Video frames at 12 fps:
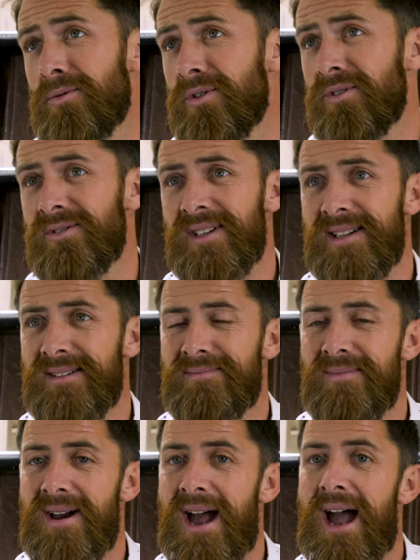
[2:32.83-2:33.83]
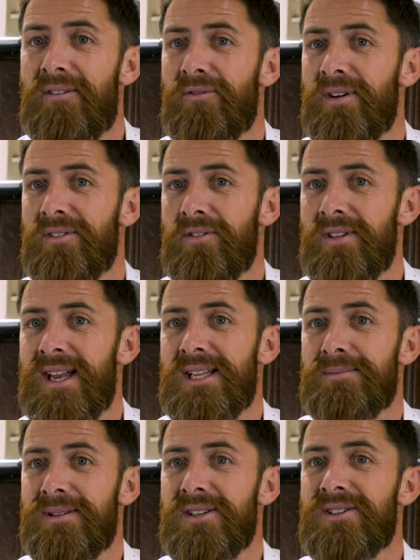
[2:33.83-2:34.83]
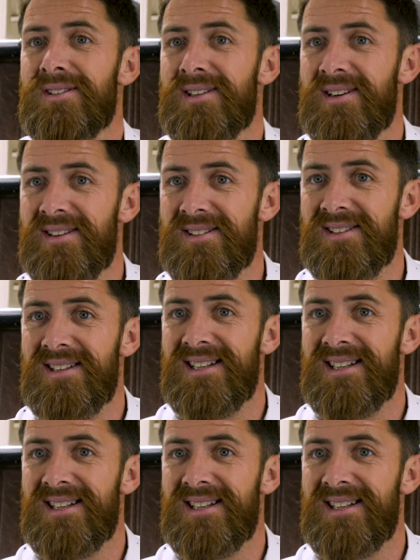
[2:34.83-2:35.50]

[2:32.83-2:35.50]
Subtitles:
We're only halfway through the expedition series.